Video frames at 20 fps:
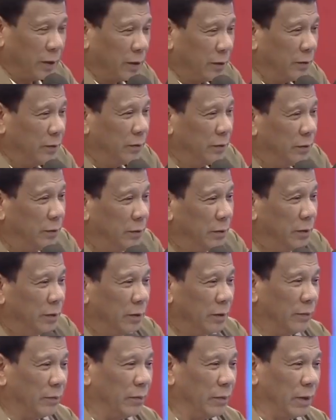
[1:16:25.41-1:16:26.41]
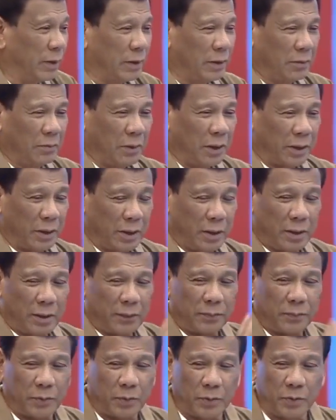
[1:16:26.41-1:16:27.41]
eh. They can marry
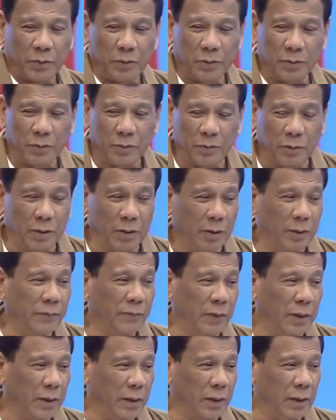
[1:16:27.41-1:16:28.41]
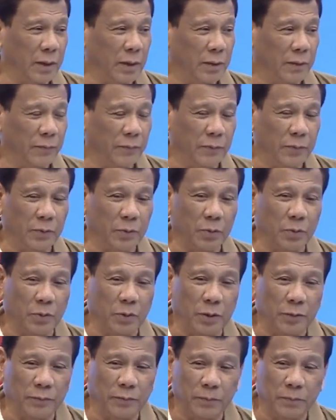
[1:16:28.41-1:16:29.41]
up to, well, if they can afford to
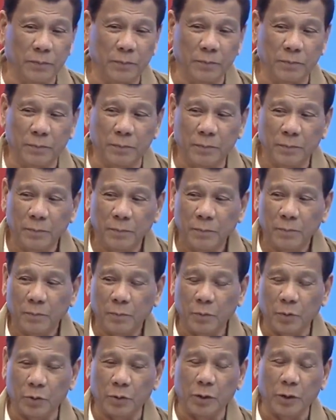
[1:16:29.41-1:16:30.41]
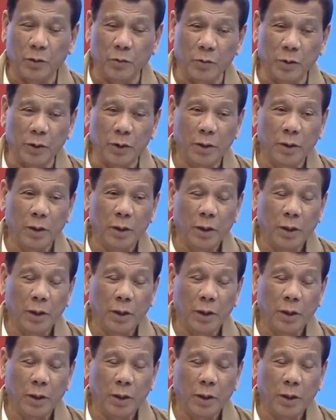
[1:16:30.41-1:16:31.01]
have more than one.